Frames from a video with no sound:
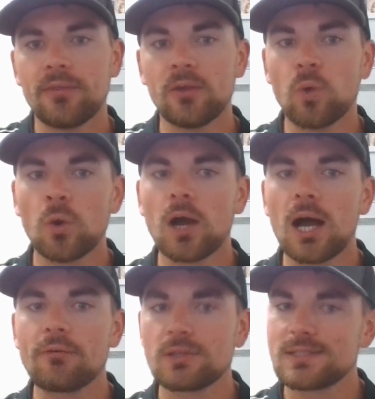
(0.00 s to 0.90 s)
They won't
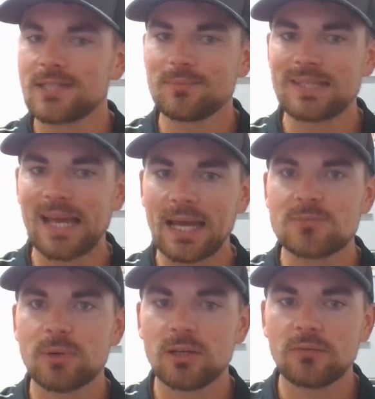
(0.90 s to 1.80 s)
offer the same tax
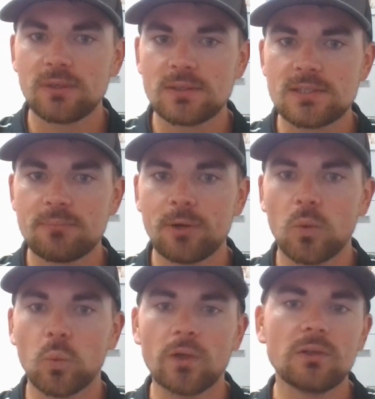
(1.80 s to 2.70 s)
benefits,
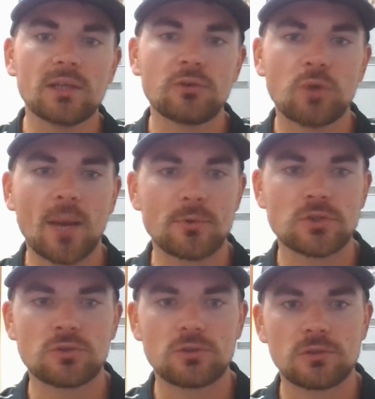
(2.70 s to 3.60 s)
but will give you an
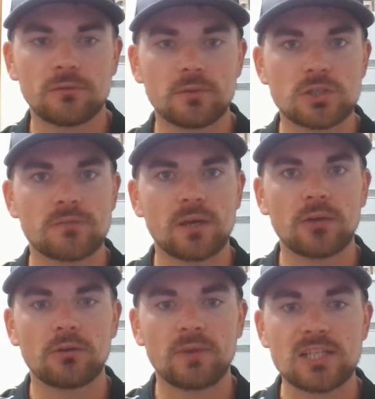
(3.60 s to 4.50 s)
opportunity to diversify
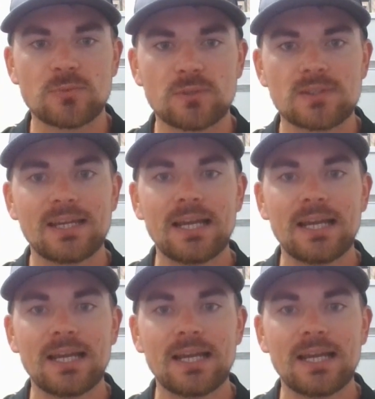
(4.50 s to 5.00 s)
your investments.